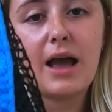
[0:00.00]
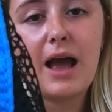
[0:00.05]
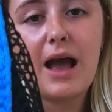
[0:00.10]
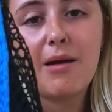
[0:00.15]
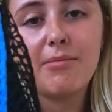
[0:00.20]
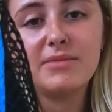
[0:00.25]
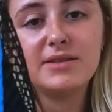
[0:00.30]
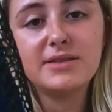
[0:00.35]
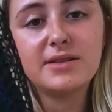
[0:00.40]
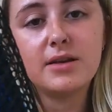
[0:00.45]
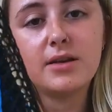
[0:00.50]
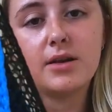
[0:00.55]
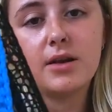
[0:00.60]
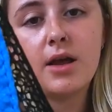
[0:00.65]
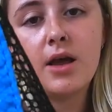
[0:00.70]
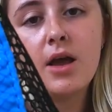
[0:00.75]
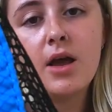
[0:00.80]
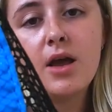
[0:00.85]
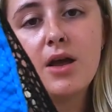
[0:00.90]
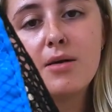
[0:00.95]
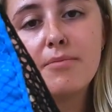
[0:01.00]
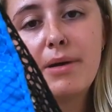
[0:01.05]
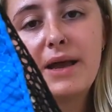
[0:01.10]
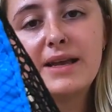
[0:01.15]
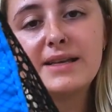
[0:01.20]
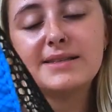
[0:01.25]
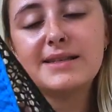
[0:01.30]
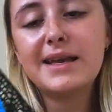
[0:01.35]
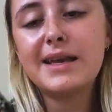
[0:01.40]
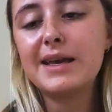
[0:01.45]

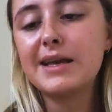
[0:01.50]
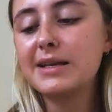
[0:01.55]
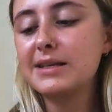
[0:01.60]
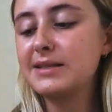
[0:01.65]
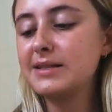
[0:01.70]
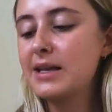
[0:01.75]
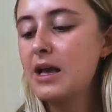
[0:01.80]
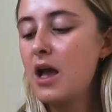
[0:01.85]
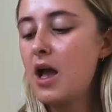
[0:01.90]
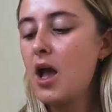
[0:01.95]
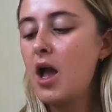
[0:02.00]
AmazonBasics.